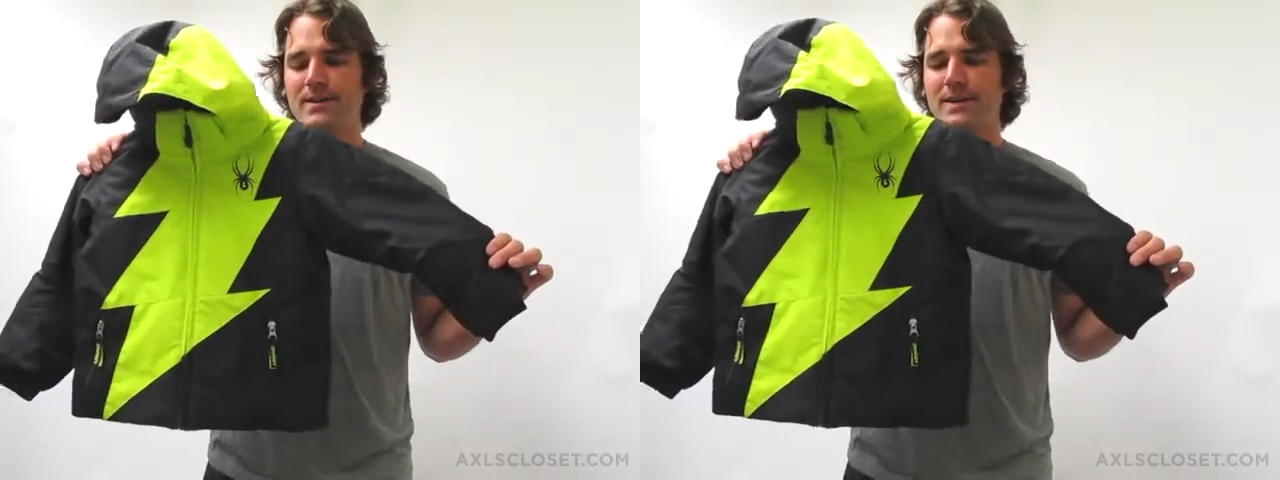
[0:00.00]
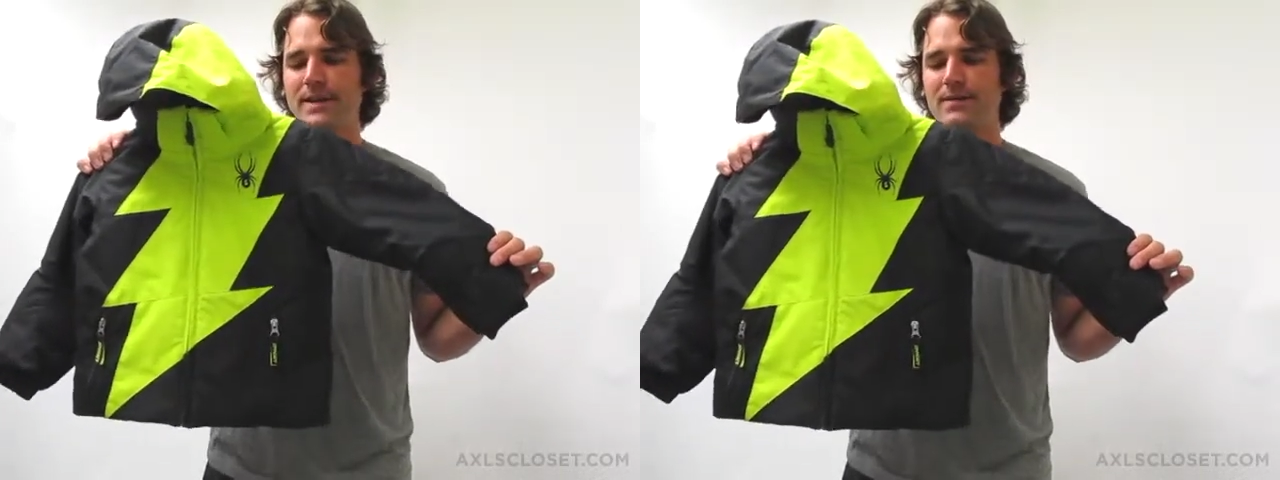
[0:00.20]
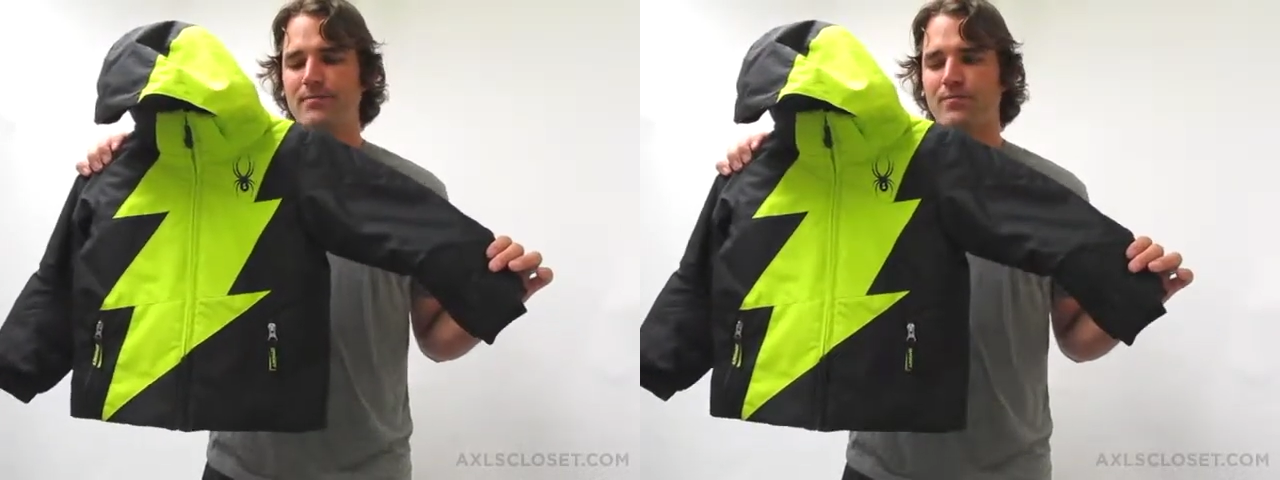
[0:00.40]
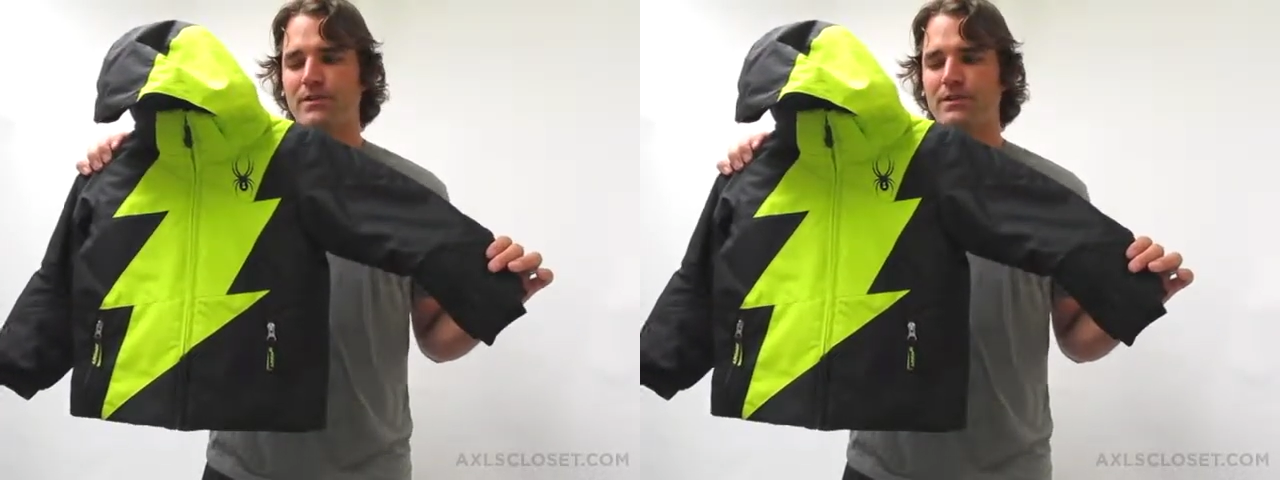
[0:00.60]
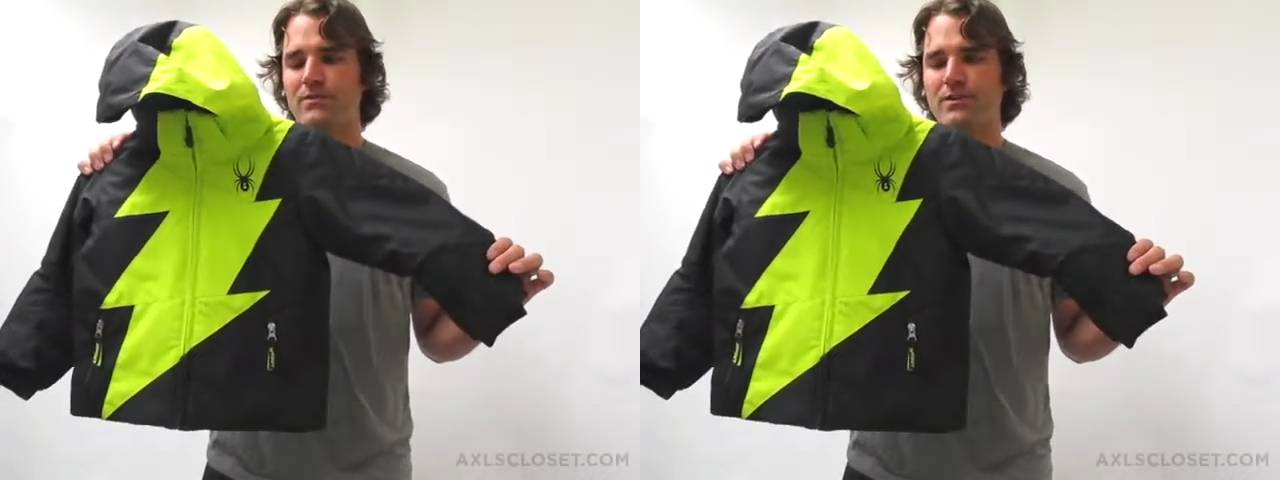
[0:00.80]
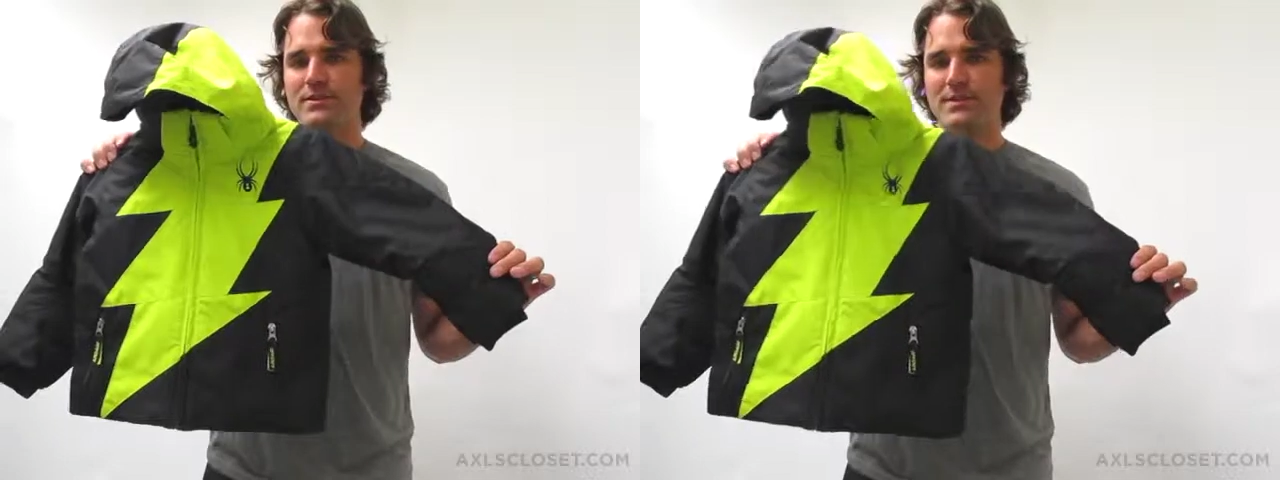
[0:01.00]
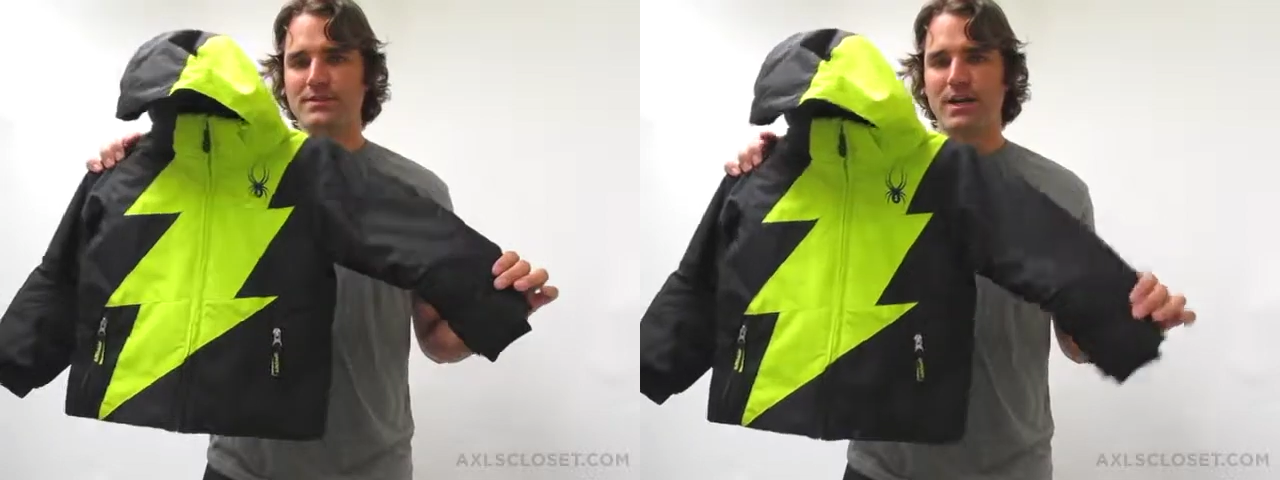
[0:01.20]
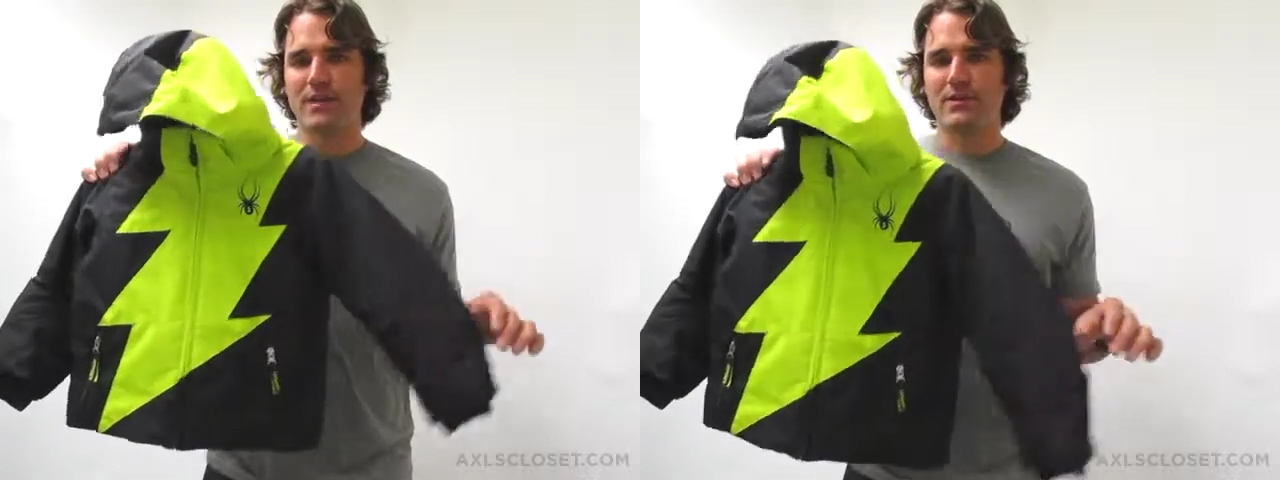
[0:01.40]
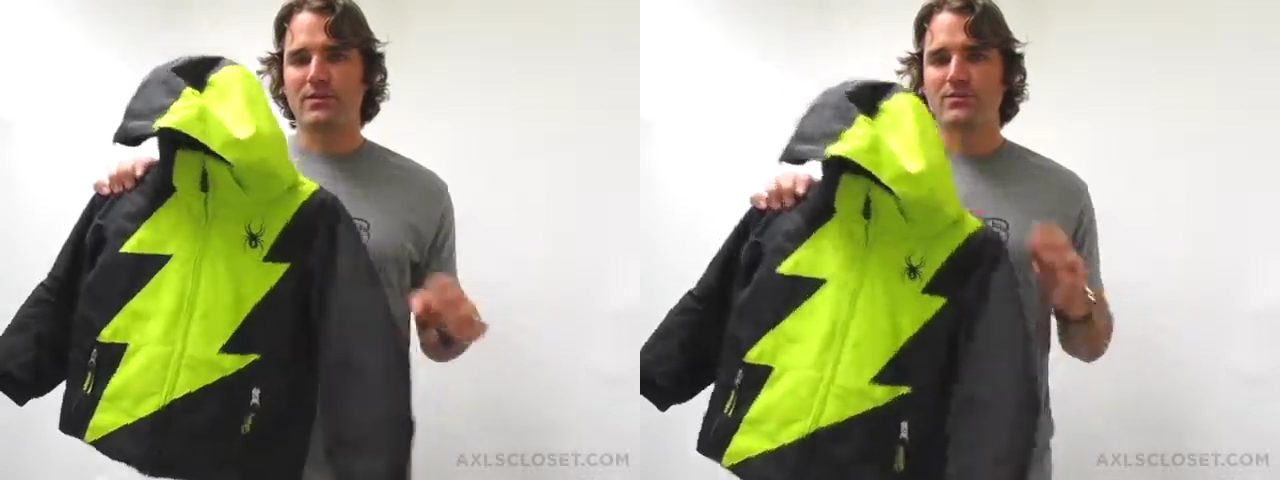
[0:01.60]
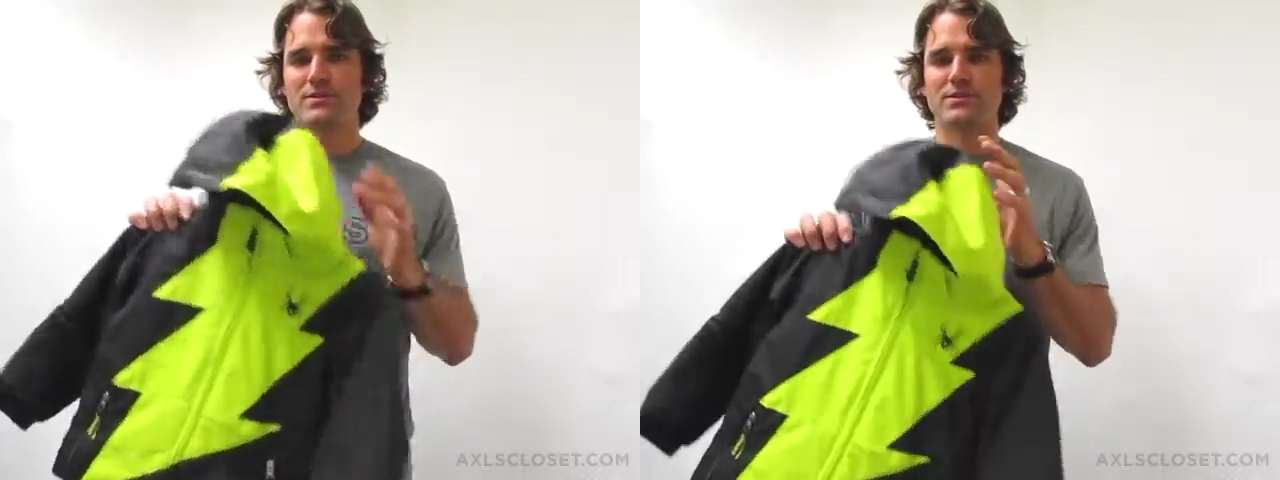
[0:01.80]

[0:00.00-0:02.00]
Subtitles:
As far as the design goes,